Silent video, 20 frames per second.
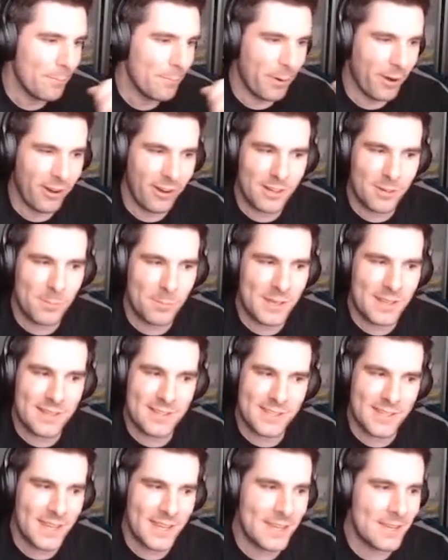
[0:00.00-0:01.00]
Part of me
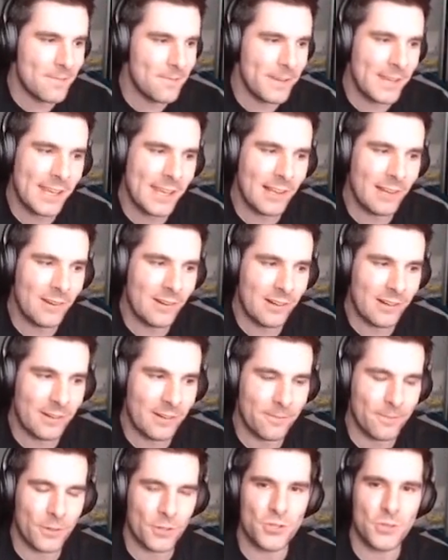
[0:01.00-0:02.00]
is saying
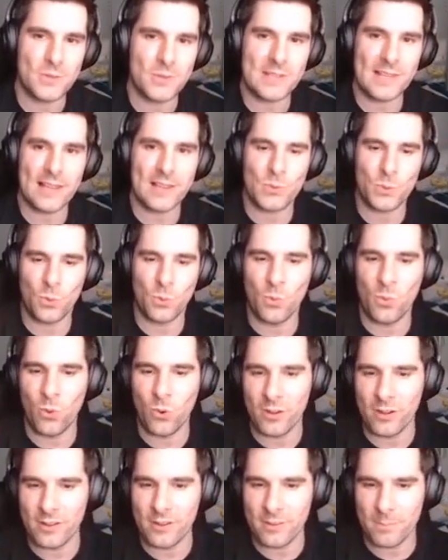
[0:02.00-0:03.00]
VLR, Virtue's Last
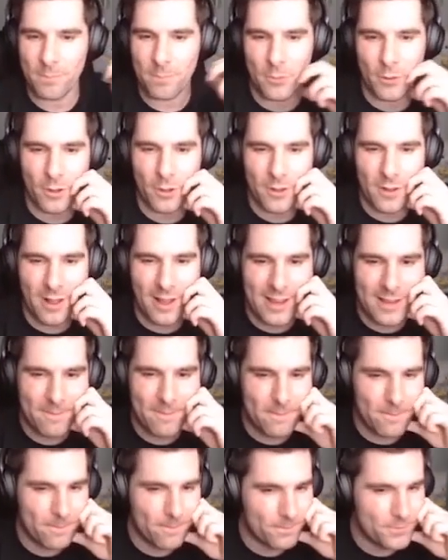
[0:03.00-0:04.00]
Reward, but
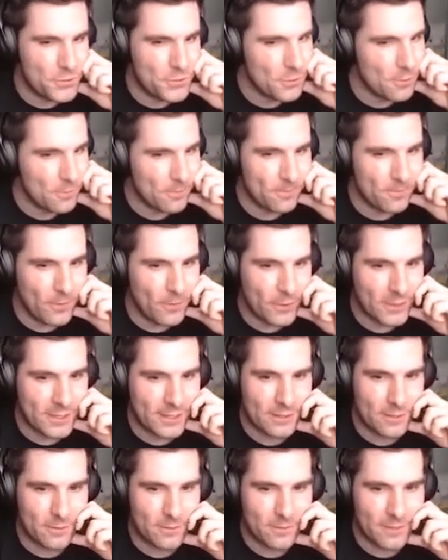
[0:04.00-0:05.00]
I do
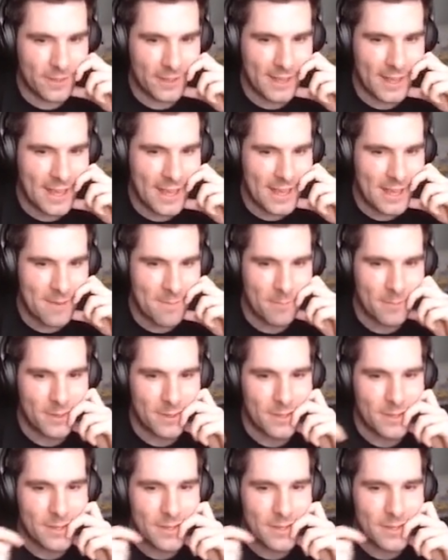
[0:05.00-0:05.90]
fucking love that game.